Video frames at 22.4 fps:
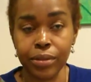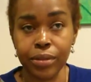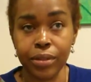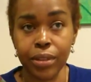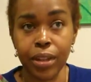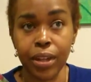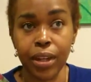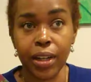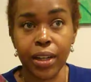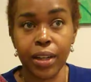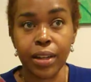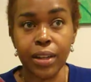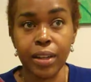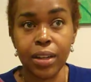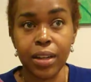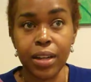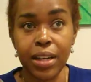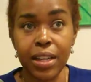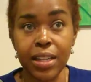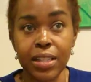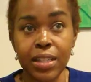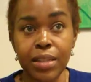All right?
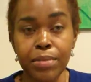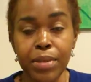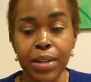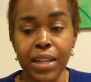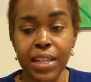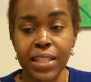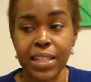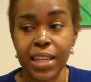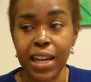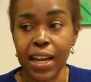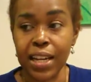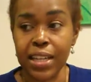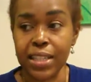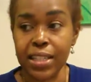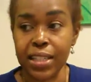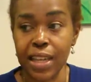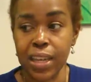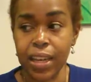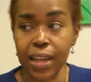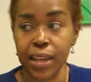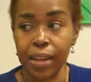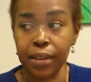To me, this kind of
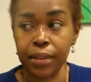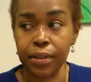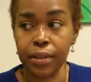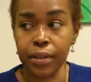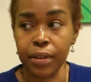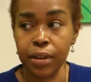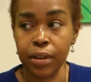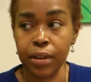saying,